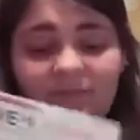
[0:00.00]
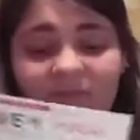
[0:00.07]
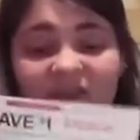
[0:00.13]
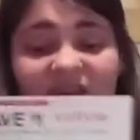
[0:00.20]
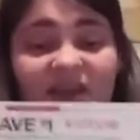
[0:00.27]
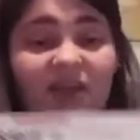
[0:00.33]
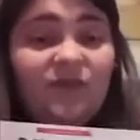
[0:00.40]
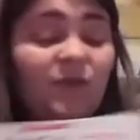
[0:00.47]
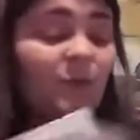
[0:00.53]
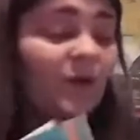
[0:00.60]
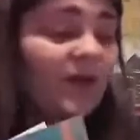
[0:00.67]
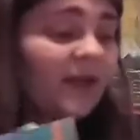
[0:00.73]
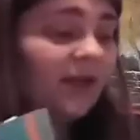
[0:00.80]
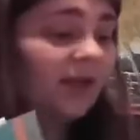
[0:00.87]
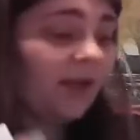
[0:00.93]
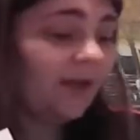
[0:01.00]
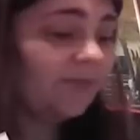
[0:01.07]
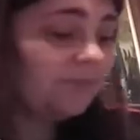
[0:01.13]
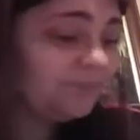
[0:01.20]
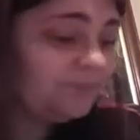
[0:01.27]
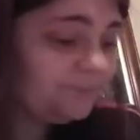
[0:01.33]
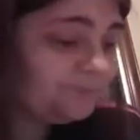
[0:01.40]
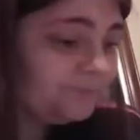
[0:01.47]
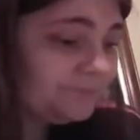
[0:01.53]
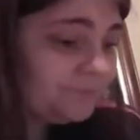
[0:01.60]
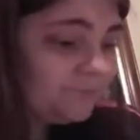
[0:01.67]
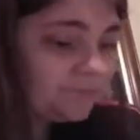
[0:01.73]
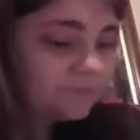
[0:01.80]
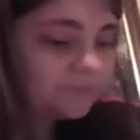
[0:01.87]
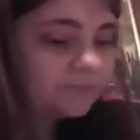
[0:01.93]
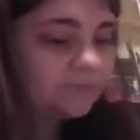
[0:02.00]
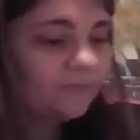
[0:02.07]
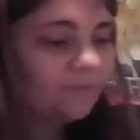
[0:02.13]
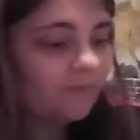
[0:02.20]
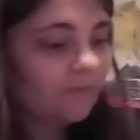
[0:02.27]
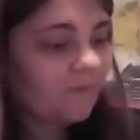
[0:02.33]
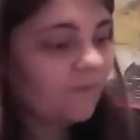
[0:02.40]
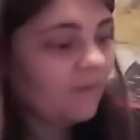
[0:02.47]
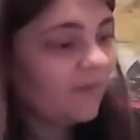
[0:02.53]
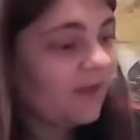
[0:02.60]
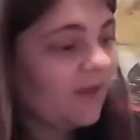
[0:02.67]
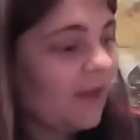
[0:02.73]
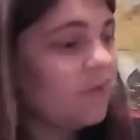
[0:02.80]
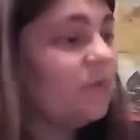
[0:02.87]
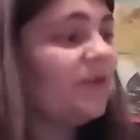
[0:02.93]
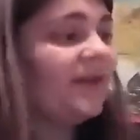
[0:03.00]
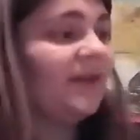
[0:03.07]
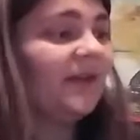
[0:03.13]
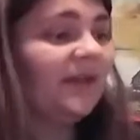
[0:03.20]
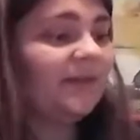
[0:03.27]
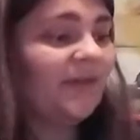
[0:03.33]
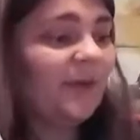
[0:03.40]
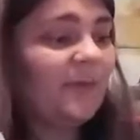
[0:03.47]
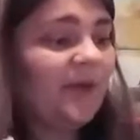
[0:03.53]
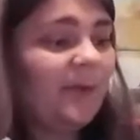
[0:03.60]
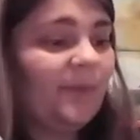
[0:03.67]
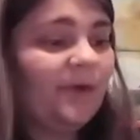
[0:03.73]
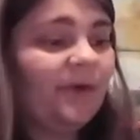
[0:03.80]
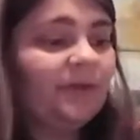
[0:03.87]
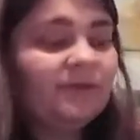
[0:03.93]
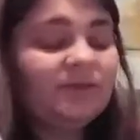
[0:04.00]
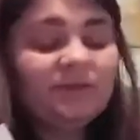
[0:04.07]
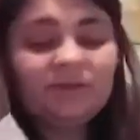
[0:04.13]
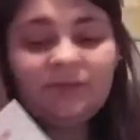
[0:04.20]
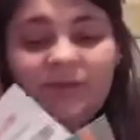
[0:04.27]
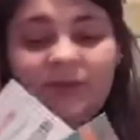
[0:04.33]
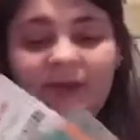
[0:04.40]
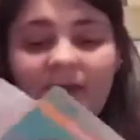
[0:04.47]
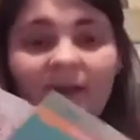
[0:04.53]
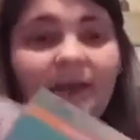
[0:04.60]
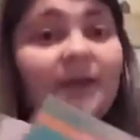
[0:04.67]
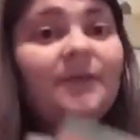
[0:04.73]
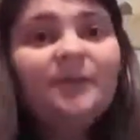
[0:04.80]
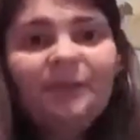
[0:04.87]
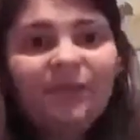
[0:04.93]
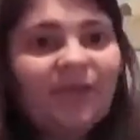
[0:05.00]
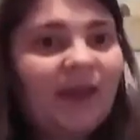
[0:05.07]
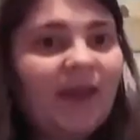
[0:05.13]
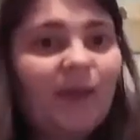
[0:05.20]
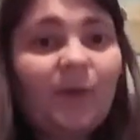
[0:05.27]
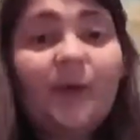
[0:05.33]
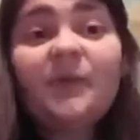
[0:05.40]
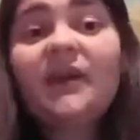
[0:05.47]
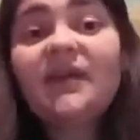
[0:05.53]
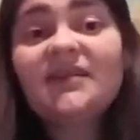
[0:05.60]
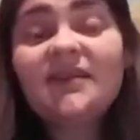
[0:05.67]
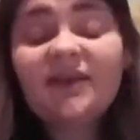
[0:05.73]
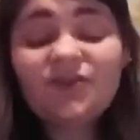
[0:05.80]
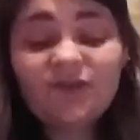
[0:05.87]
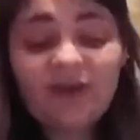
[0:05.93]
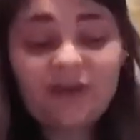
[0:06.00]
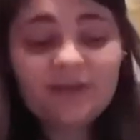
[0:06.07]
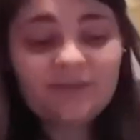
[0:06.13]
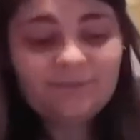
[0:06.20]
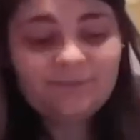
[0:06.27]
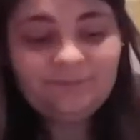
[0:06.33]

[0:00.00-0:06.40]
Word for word: see if you want it again. I really like that paper. Anyway, I'm getting sidetracked.